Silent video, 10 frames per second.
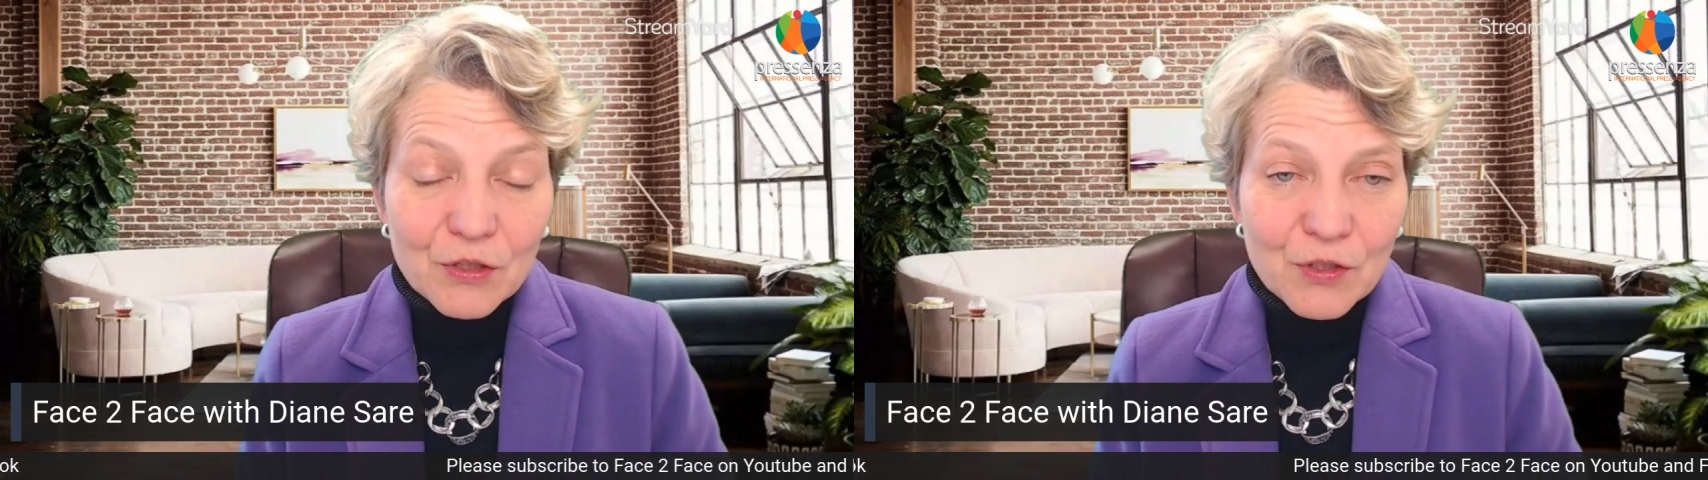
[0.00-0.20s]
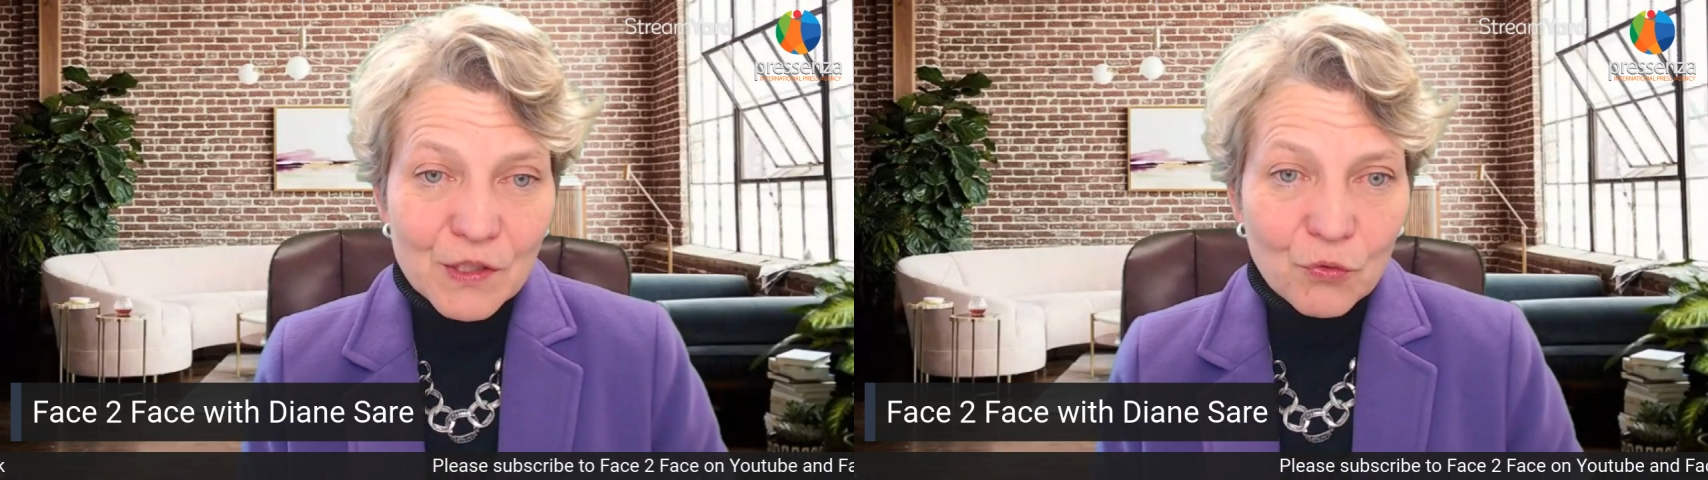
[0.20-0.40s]

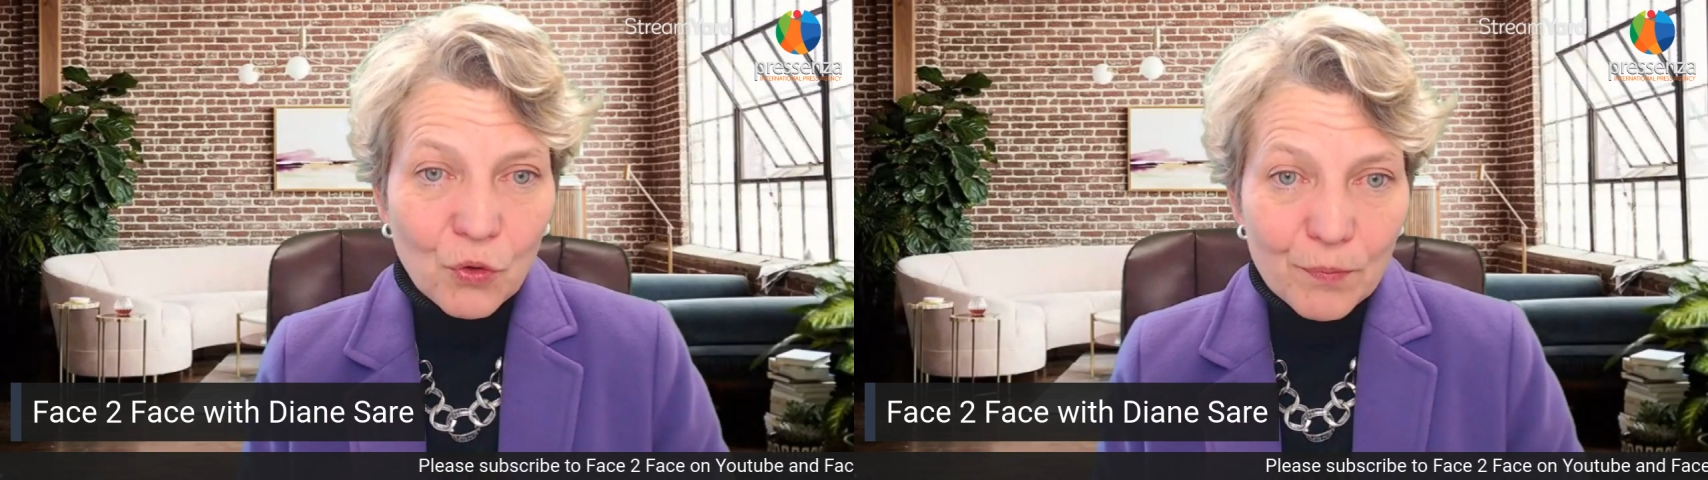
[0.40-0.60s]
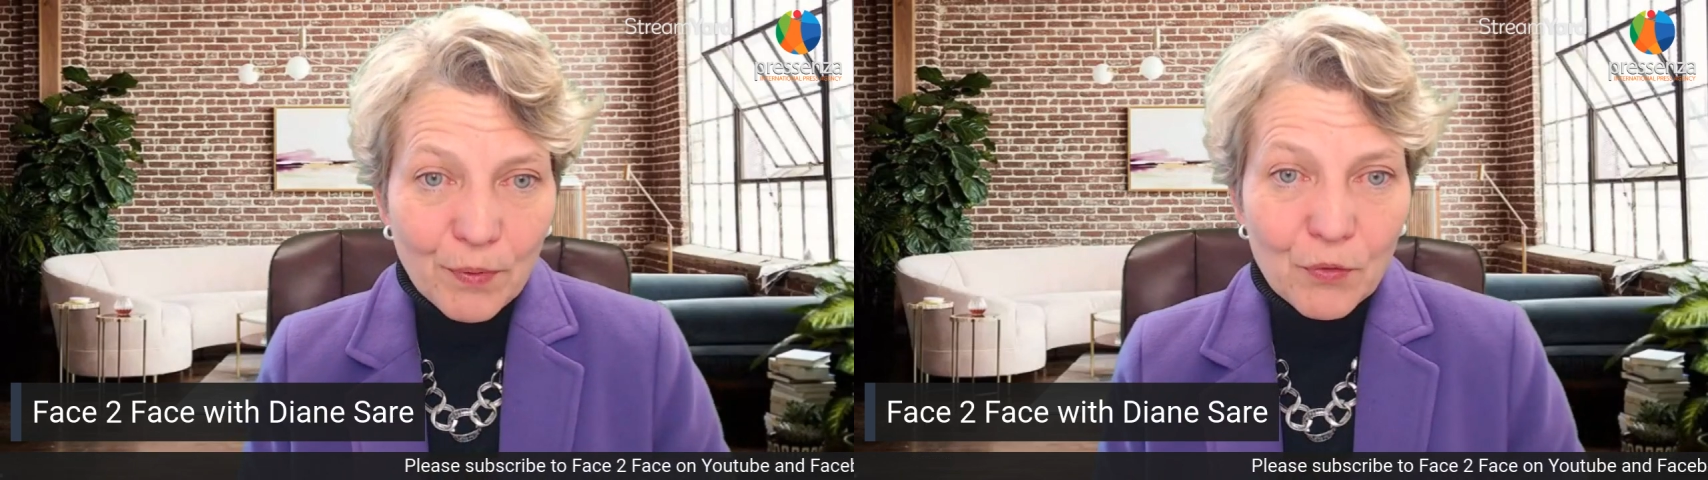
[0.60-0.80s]
to
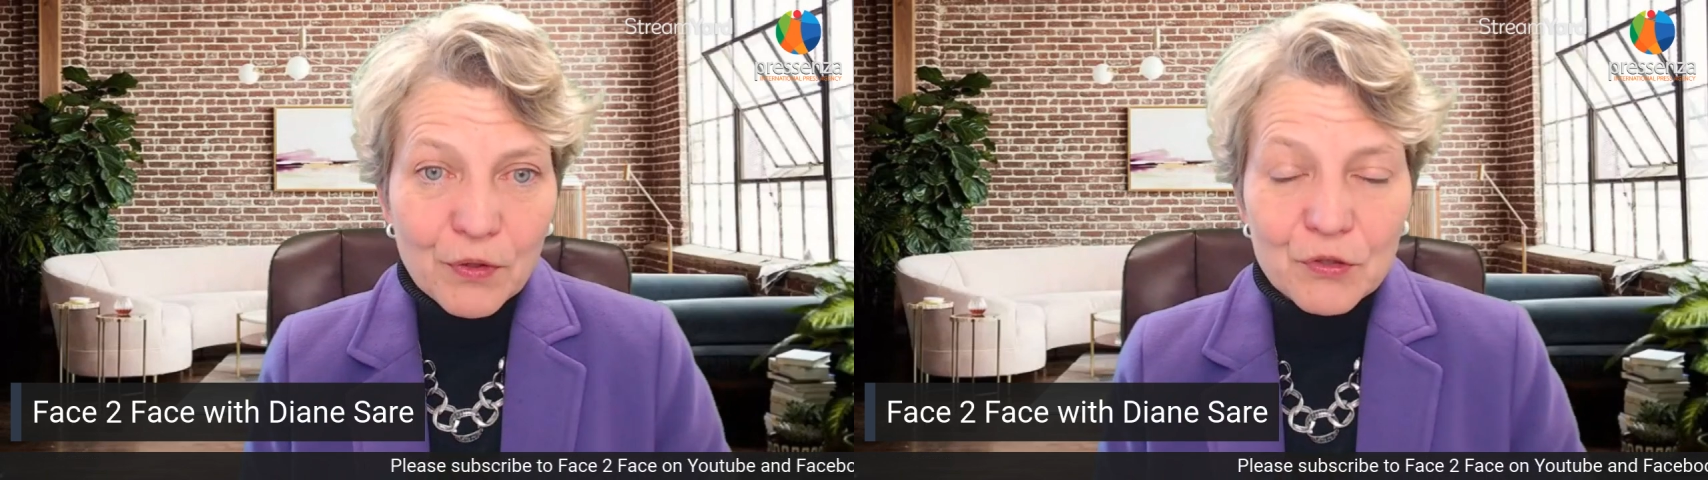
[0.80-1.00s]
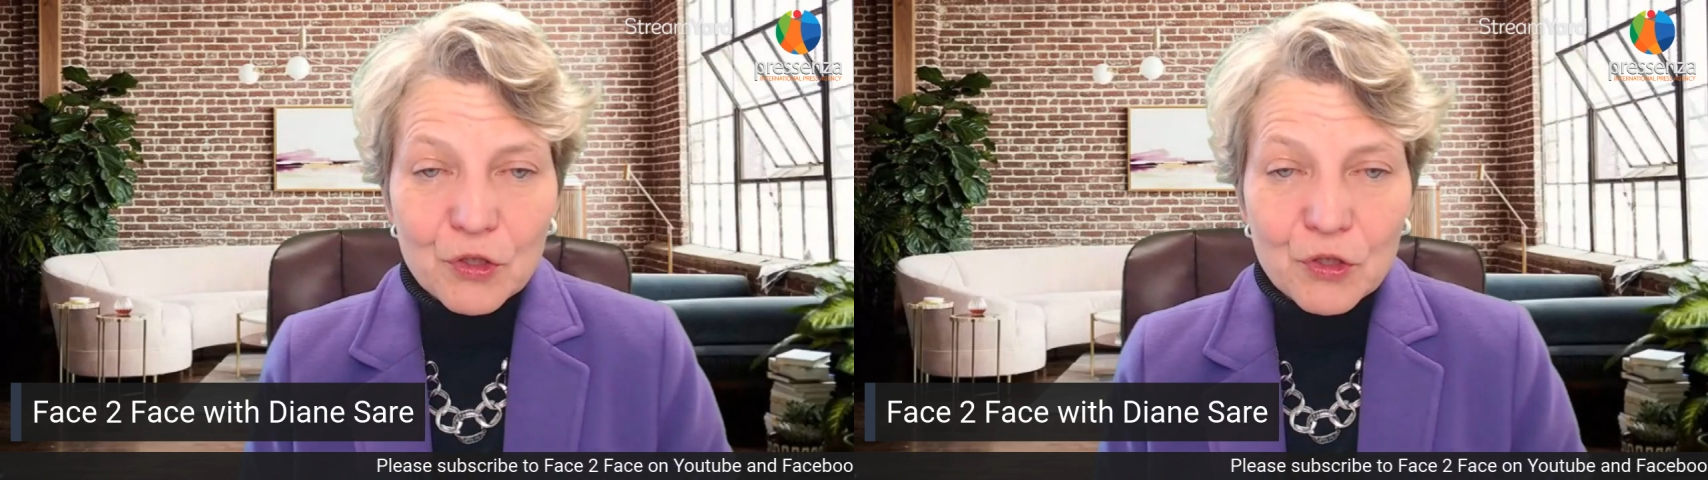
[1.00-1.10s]
destroy both